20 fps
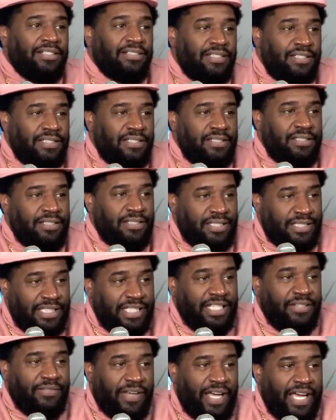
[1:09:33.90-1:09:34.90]
I,
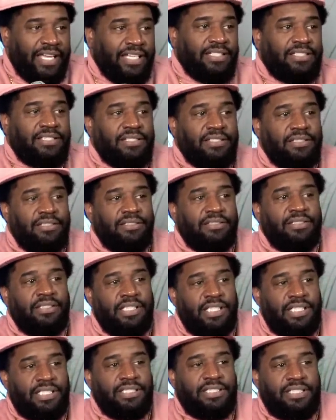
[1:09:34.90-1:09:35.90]
Steve H.
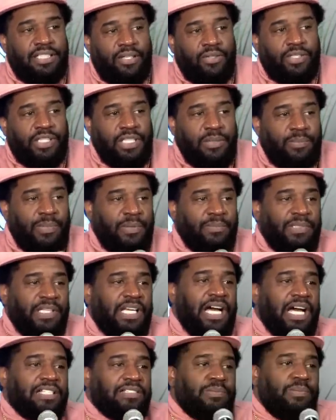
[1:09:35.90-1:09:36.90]
Love the show. Keep
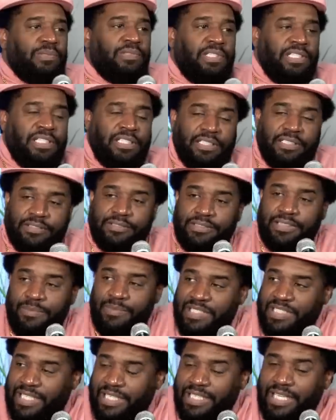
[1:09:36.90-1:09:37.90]
up the gospel. Wow, Look,
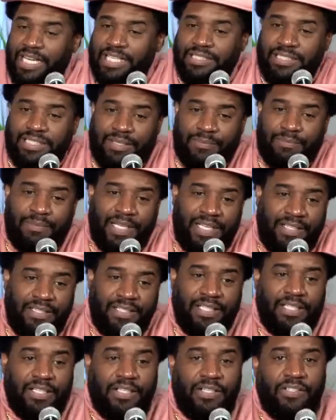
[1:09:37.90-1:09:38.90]
yeah, let me man. tell y'all something,
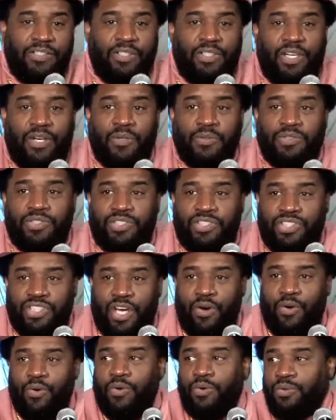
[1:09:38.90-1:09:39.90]
man. You don't
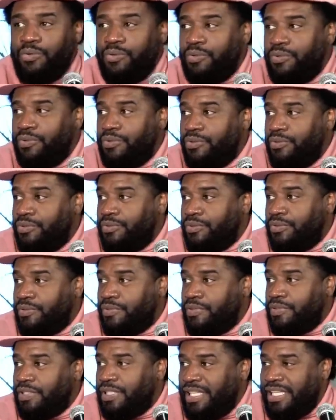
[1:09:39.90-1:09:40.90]
show
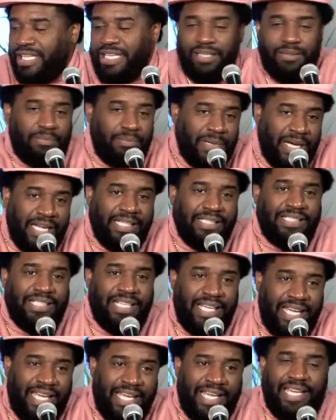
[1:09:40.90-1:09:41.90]

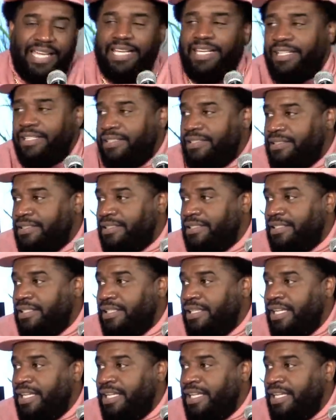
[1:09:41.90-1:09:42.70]
everybody your hand.